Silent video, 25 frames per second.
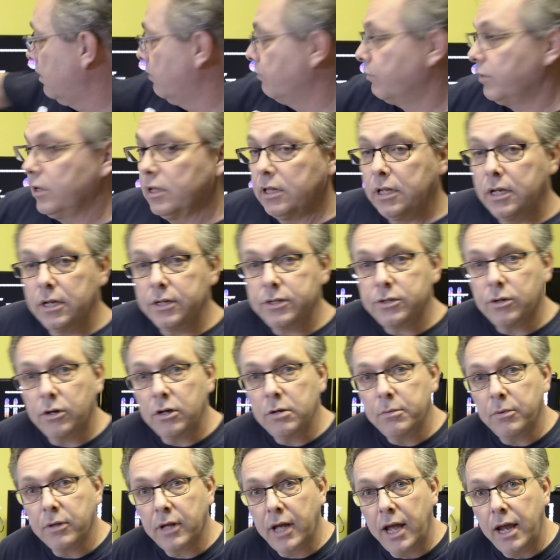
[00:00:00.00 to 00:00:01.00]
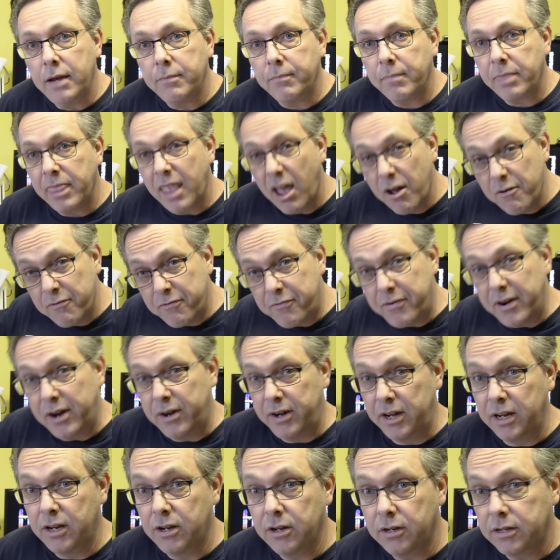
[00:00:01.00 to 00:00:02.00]
Really enjoyable game. A
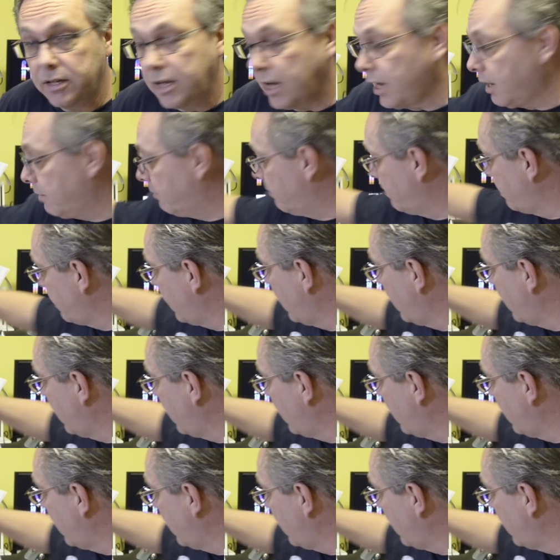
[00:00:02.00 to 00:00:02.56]
very good game.